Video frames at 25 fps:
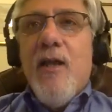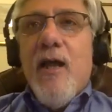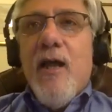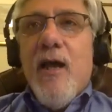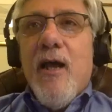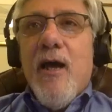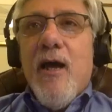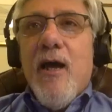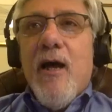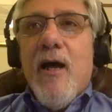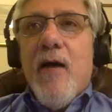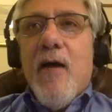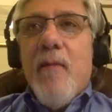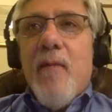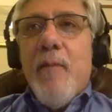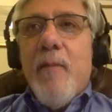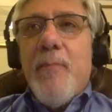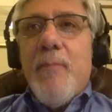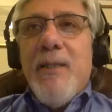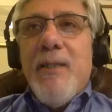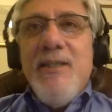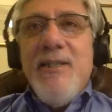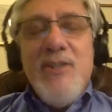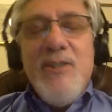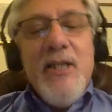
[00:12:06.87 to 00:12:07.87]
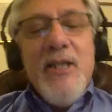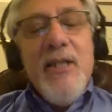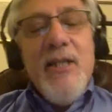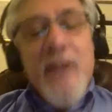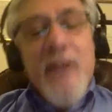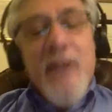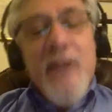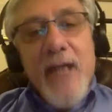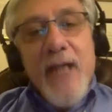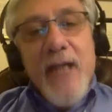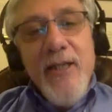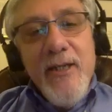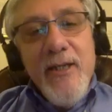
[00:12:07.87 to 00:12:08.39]
but he stayed
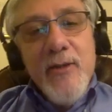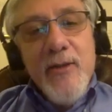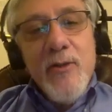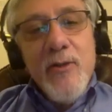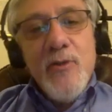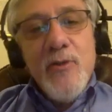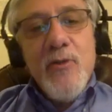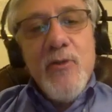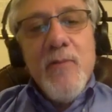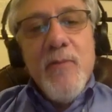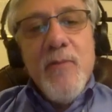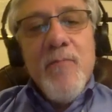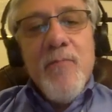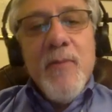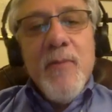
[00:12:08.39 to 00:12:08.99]
9 years.